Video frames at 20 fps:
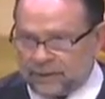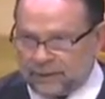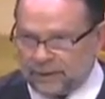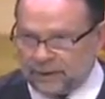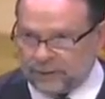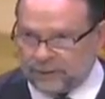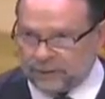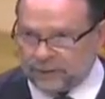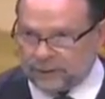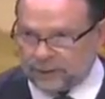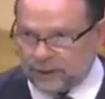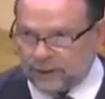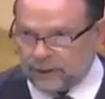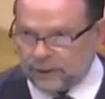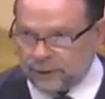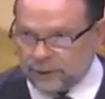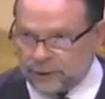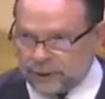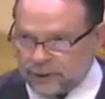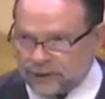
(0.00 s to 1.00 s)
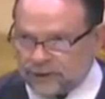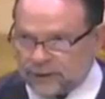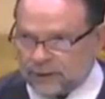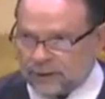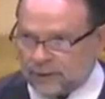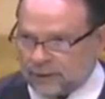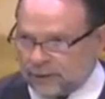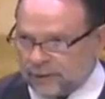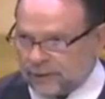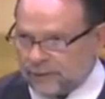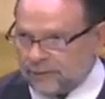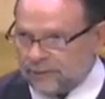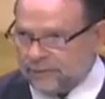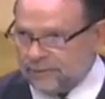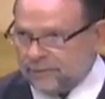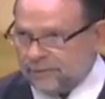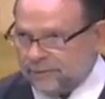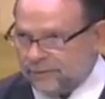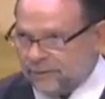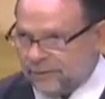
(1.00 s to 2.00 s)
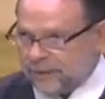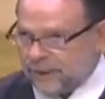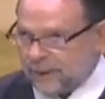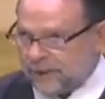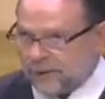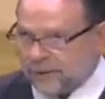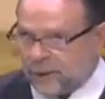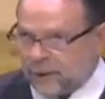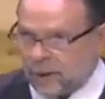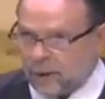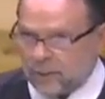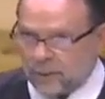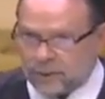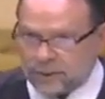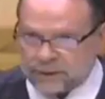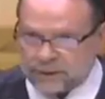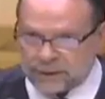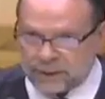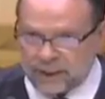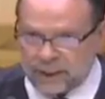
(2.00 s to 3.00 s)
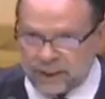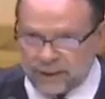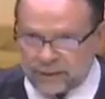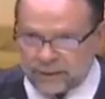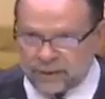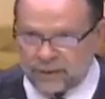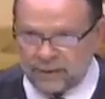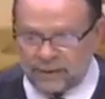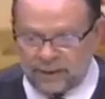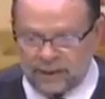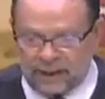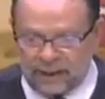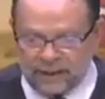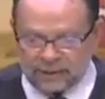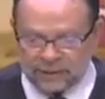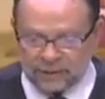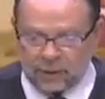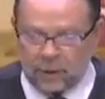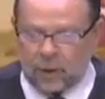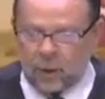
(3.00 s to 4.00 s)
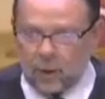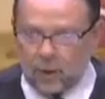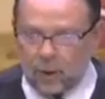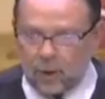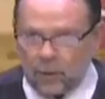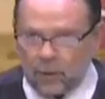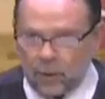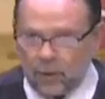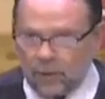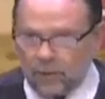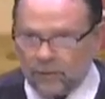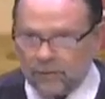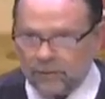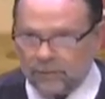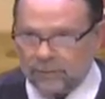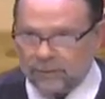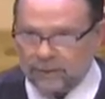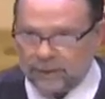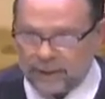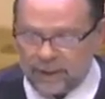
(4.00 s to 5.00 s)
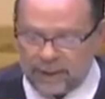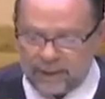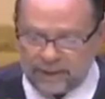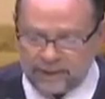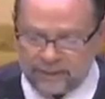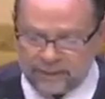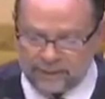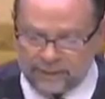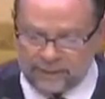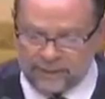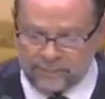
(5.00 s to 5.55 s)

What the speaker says: synergistically, okay? They all work together as a whole, okay?